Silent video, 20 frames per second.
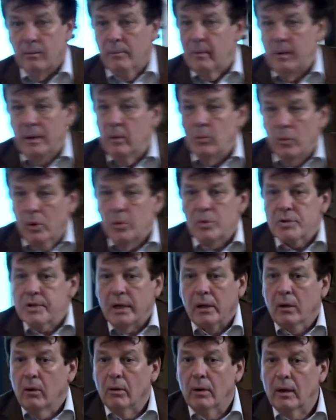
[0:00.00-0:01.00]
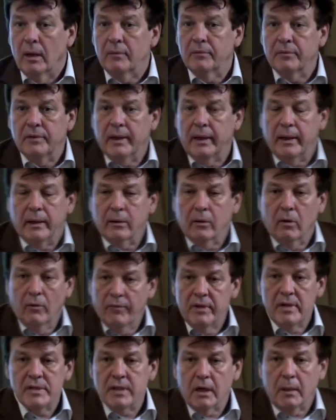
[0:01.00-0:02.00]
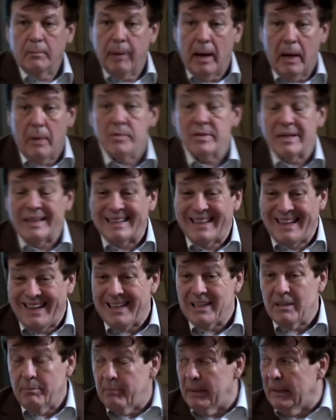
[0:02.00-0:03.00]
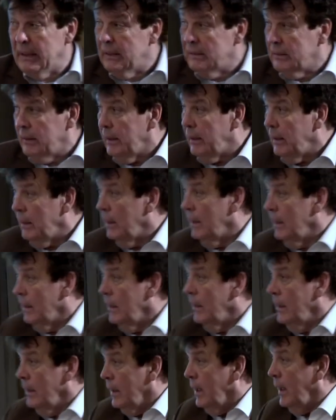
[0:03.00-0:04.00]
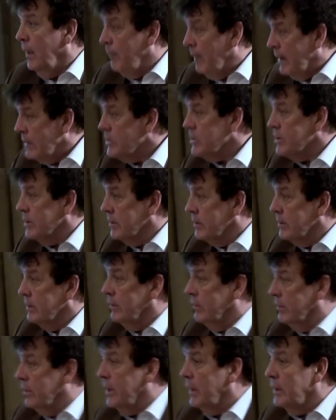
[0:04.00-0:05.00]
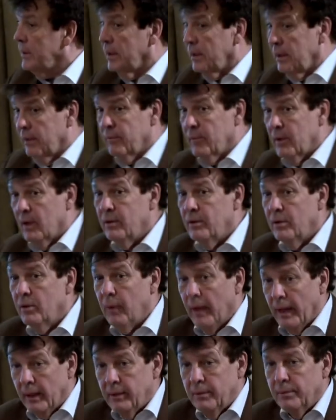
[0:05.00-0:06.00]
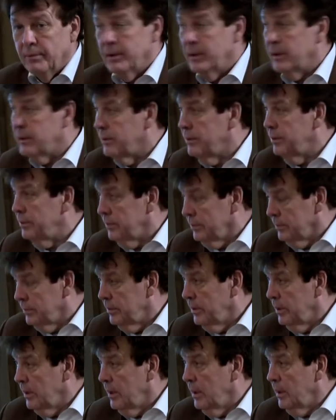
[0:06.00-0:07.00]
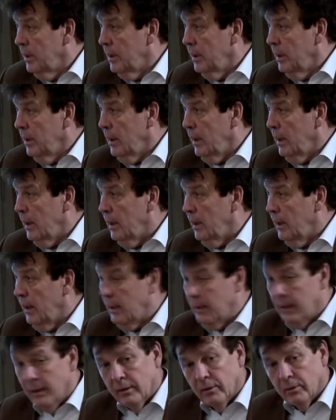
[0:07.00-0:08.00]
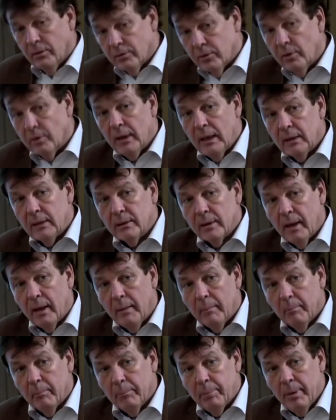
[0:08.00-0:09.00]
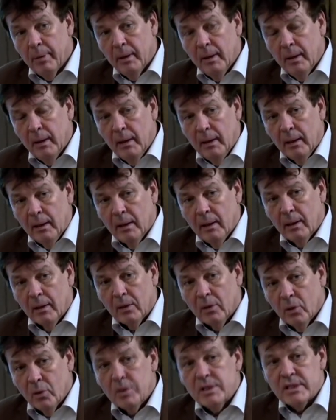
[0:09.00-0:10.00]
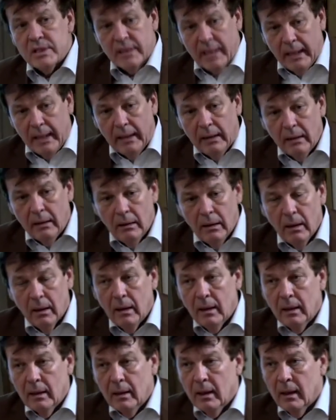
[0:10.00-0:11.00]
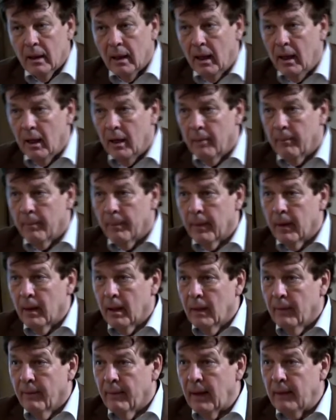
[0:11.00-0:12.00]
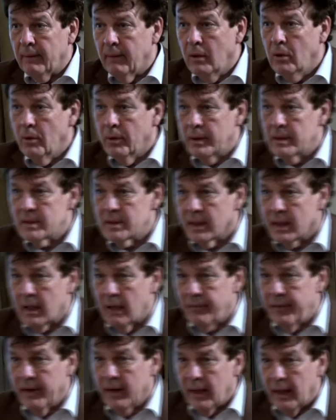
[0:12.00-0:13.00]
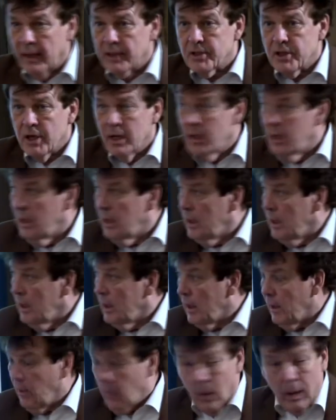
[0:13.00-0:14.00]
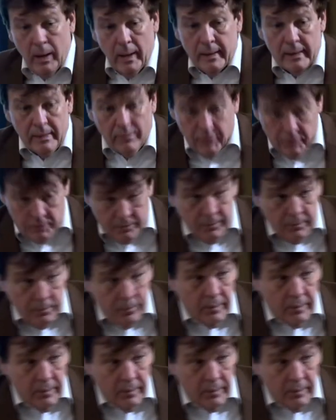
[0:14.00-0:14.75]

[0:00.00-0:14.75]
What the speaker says: losing all of their convincing powers and credibility. I mentioned already the UN, you did too. Donald Trump could say that the UN is a coffee clutch that was